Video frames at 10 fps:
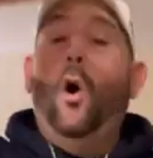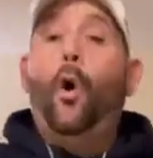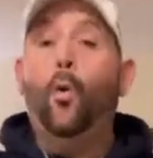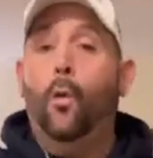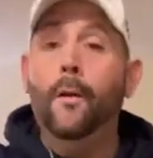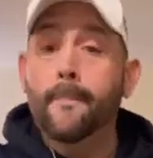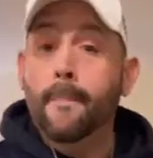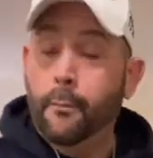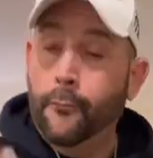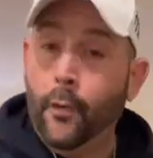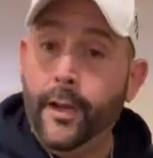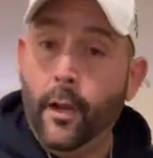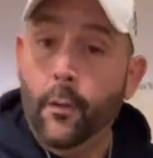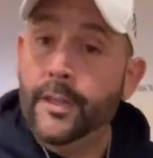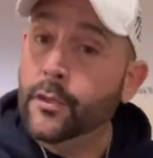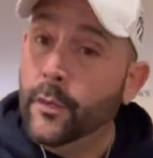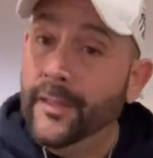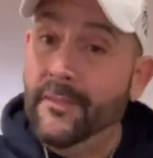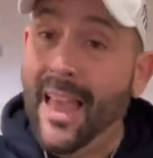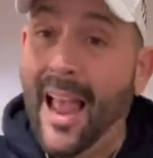oh, before I go into
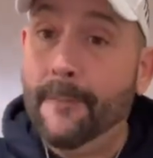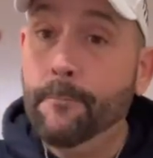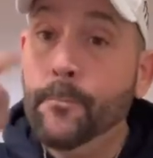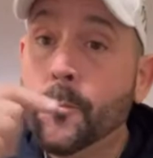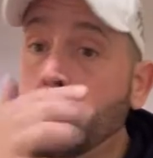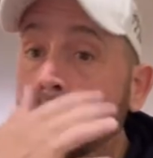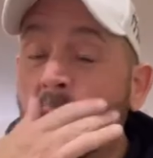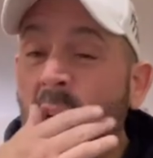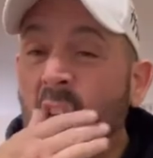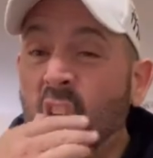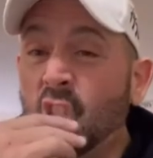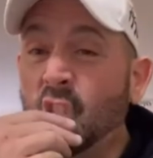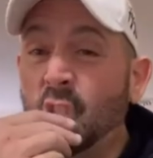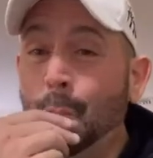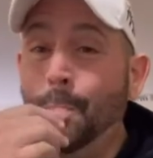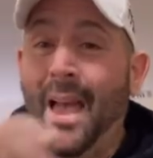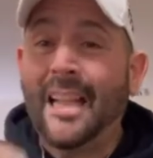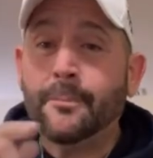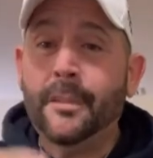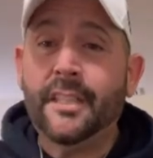it, that
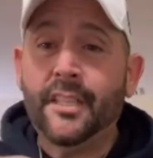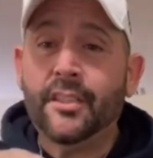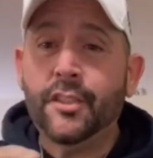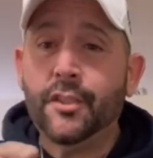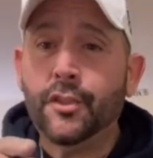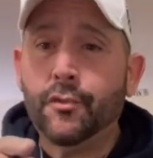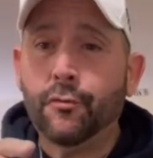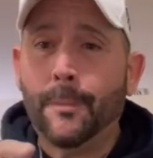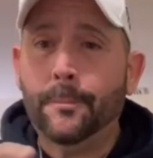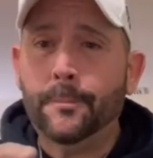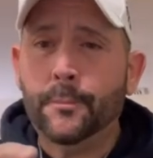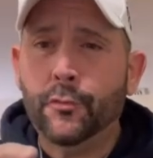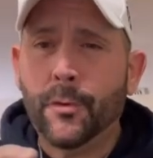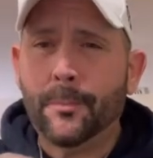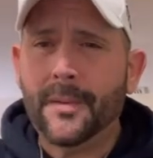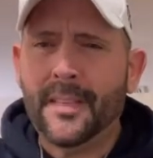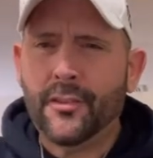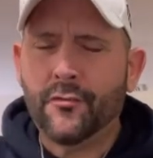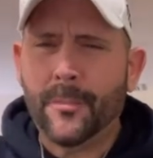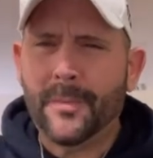Maxpedition trip Trip
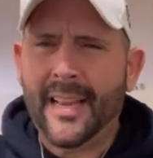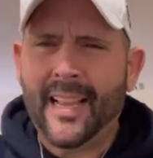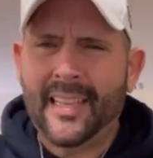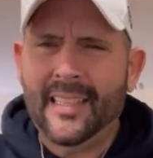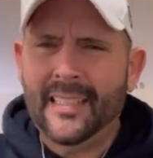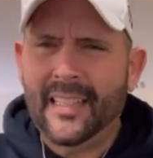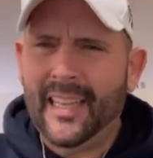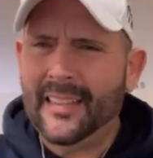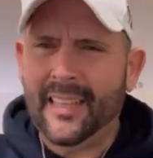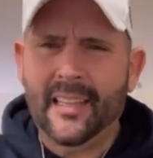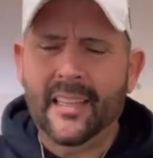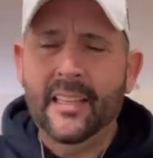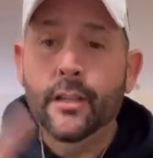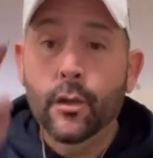Tripnik, I think.